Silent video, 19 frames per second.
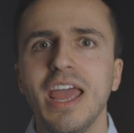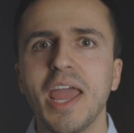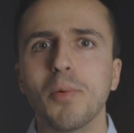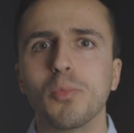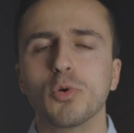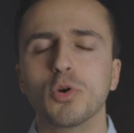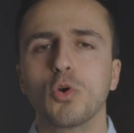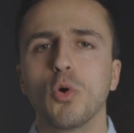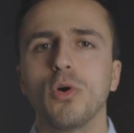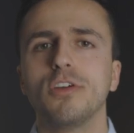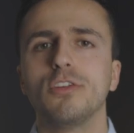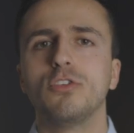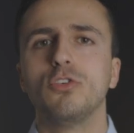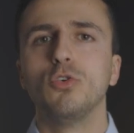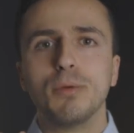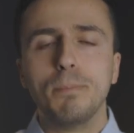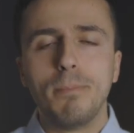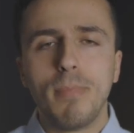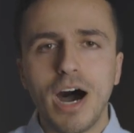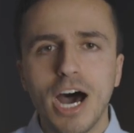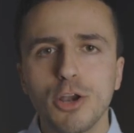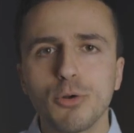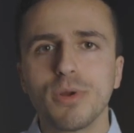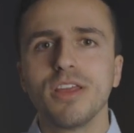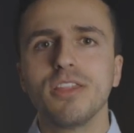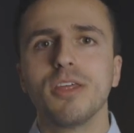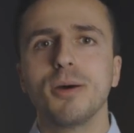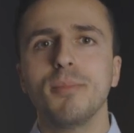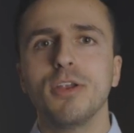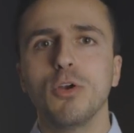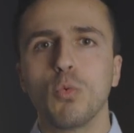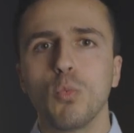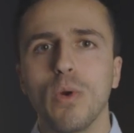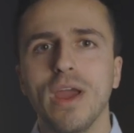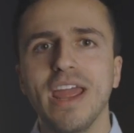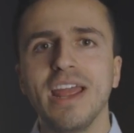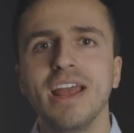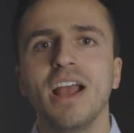and we're going to moderate them in a
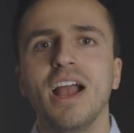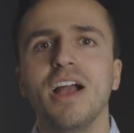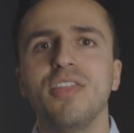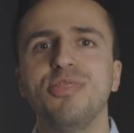way